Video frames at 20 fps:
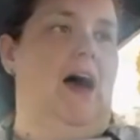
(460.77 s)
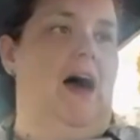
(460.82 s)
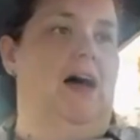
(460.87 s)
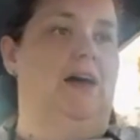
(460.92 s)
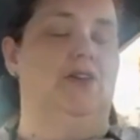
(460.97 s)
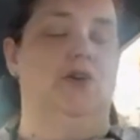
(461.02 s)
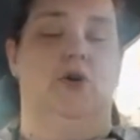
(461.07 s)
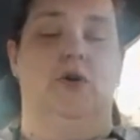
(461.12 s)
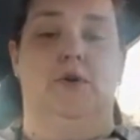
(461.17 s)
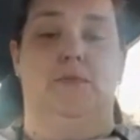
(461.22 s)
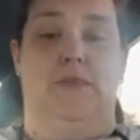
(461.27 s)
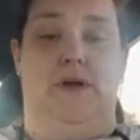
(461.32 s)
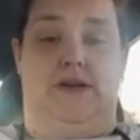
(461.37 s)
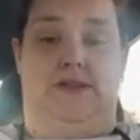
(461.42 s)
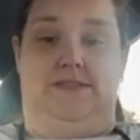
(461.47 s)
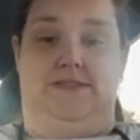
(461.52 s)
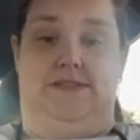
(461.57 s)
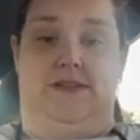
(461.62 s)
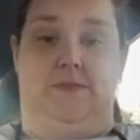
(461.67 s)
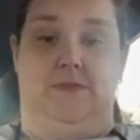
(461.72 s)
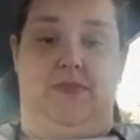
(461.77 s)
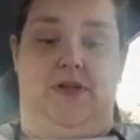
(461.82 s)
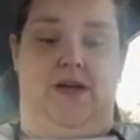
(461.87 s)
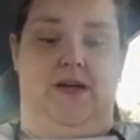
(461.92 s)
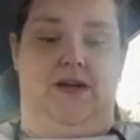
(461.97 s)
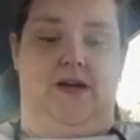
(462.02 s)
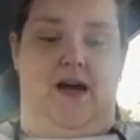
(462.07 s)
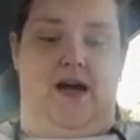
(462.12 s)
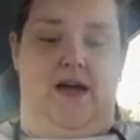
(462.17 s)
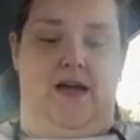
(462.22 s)
know it may seem
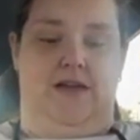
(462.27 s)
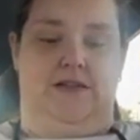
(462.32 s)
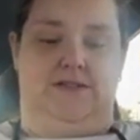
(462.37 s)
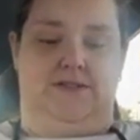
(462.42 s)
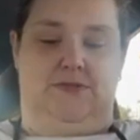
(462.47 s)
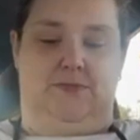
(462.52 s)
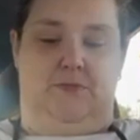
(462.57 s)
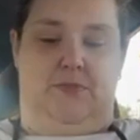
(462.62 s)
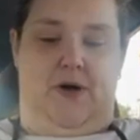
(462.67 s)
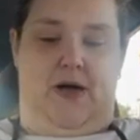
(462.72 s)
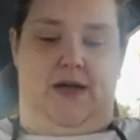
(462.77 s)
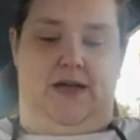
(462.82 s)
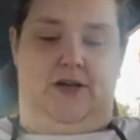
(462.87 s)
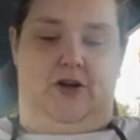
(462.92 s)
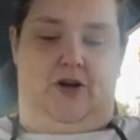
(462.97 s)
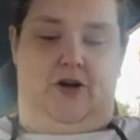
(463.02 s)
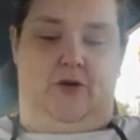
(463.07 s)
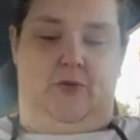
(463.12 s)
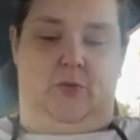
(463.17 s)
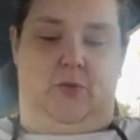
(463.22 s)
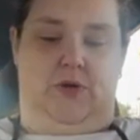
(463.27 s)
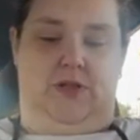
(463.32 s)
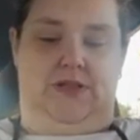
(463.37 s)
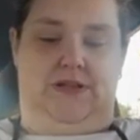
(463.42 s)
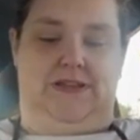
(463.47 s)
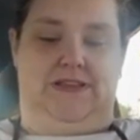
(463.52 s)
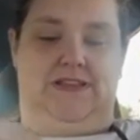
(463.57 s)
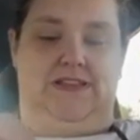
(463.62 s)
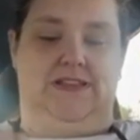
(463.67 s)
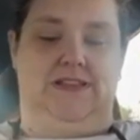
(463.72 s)
like I just buy yarn
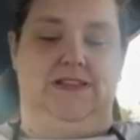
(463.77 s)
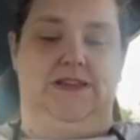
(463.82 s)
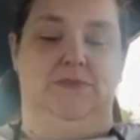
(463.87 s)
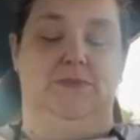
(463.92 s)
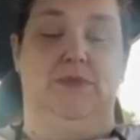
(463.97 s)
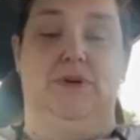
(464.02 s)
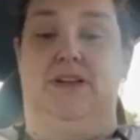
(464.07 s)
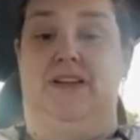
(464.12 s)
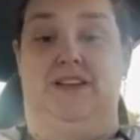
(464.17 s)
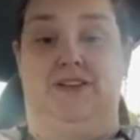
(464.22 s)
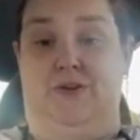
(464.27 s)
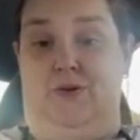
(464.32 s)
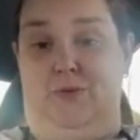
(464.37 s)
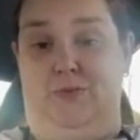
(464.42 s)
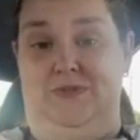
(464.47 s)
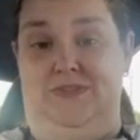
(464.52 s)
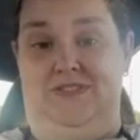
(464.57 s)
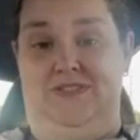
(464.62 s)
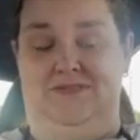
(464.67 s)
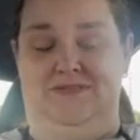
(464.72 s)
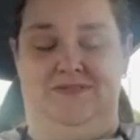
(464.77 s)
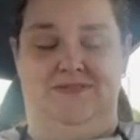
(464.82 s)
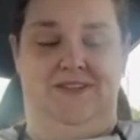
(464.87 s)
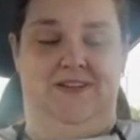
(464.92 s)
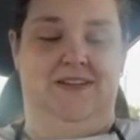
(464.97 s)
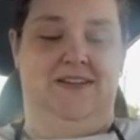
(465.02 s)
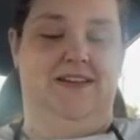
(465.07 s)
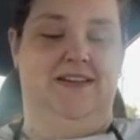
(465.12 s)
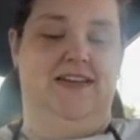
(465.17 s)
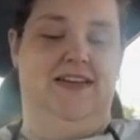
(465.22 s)
willy-nilly, but I don't.
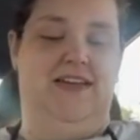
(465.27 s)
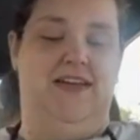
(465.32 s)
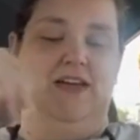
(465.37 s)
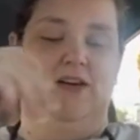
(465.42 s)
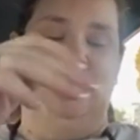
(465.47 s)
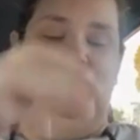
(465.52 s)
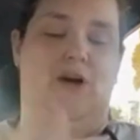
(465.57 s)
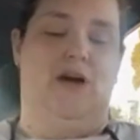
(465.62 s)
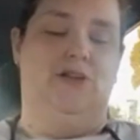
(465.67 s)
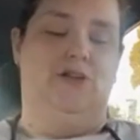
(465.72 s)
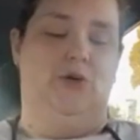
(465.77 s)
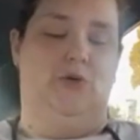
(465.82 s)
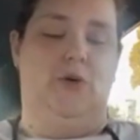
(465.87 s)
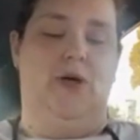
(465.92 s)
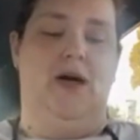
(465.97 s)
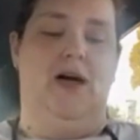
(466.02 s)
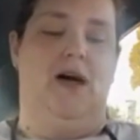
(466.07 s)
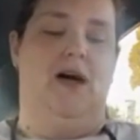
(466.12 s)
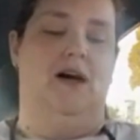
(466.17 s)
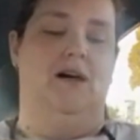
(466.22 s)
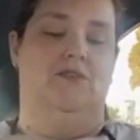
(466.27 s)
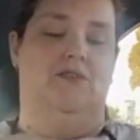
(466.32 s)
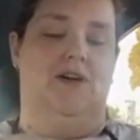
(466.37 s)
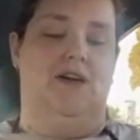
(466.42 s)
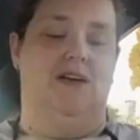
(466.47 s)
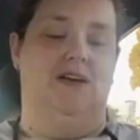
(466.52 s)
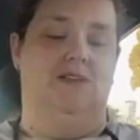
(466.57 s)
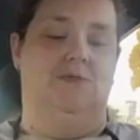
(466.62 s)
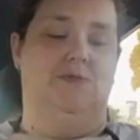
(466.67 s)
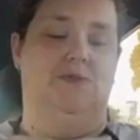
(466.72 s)
If I don't have
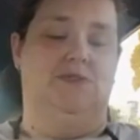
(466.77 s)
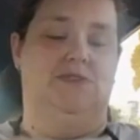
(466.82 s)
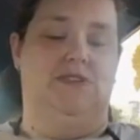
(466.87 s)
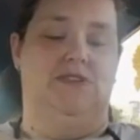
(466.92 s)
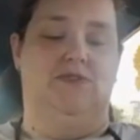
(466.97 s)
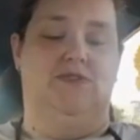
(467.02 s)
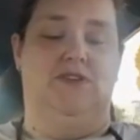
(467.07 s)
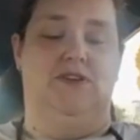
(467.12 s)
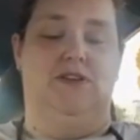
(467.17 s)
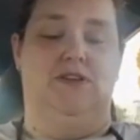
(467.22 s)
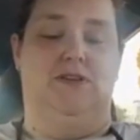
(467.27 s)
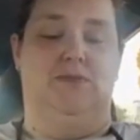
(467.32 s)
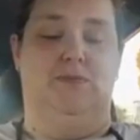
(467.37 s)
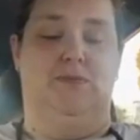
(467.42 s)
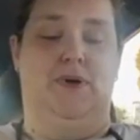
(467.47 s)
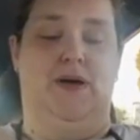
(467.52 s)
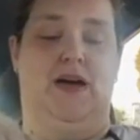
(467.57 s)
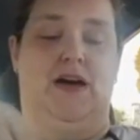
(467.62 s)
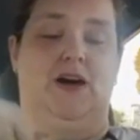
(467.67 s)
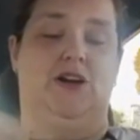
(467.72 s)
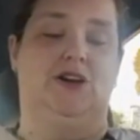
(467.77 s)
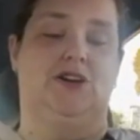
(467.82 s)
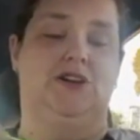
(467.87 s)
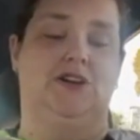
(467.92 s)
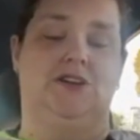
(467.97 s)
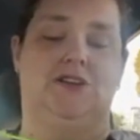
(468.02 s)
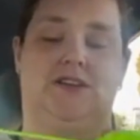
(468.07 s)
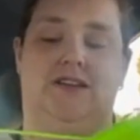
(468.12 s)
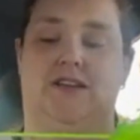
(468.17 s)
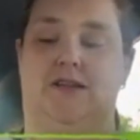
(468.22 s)
a specific
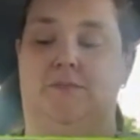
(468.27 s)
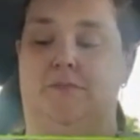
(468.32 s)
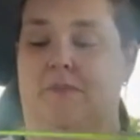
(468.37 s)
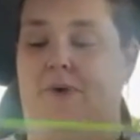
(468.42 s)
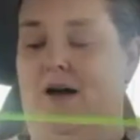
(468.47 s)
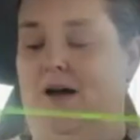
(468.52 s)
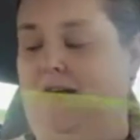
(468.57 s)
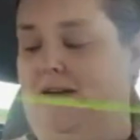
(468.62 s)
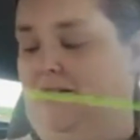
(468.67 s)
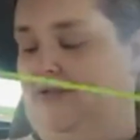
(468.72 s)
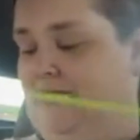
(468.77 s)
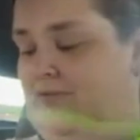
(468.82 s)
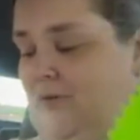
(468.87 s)
pattern in mind